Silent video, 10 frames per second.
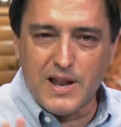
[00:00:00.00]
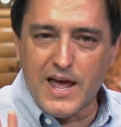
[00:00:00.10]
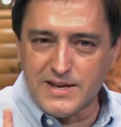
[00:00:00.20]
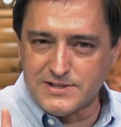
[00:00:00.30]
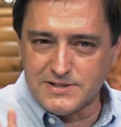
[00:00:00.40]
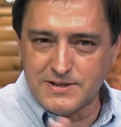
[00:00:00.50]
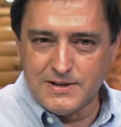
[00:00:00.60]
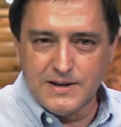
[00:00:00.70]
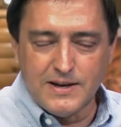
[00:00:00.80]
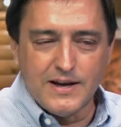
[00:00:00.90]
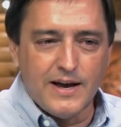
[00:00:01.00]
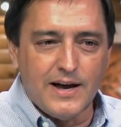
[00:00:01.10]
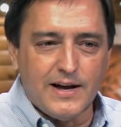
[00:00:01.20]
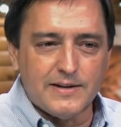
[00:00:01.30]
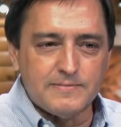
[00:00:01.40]
place,
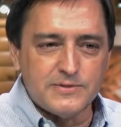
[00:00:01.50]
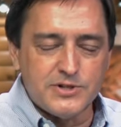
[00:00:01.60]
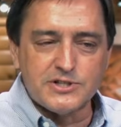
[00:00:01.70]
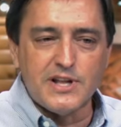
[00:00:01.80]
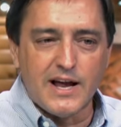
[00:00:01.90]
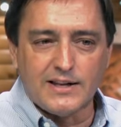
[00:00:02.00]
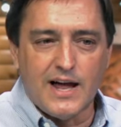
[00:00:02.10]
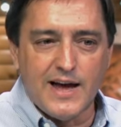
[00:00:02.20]
uh, just like